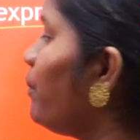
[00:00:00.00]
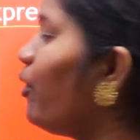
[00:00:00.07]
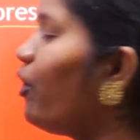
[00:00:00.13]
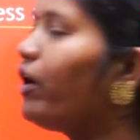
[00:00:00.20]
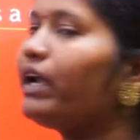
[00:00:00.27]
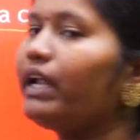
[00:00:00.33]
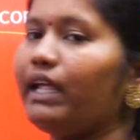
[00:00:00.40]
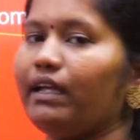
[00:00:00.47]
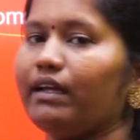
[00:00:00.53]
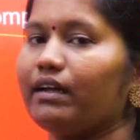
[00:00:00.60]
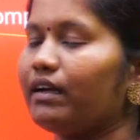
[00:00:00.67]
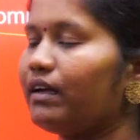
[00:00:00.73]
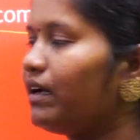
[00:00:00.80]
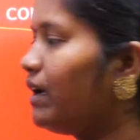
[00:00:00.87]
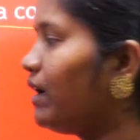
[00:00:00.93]
morning,
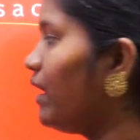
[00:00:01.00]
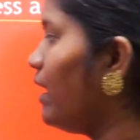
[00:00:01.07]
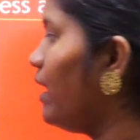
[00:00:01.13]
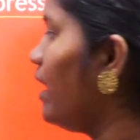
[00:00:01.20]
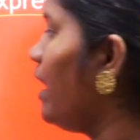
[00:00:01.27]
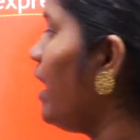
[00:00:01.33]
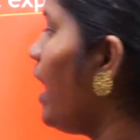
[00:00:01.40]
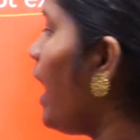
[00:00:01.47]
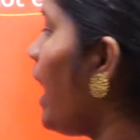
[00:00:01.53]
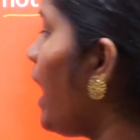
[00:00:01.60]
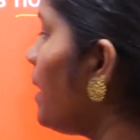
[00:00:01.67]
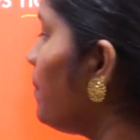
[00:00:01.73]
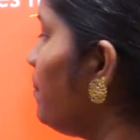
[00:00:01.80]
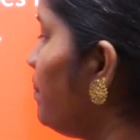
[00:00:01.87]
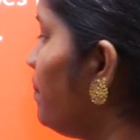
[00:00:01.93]

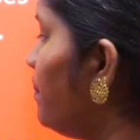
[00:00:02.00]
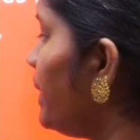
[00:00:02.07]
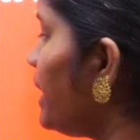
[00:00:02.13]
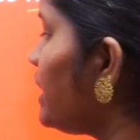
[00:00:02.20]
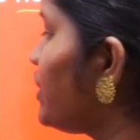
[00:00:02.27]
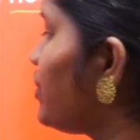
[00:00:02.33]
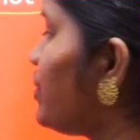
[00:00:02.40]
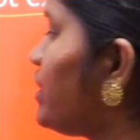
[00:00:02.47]
a big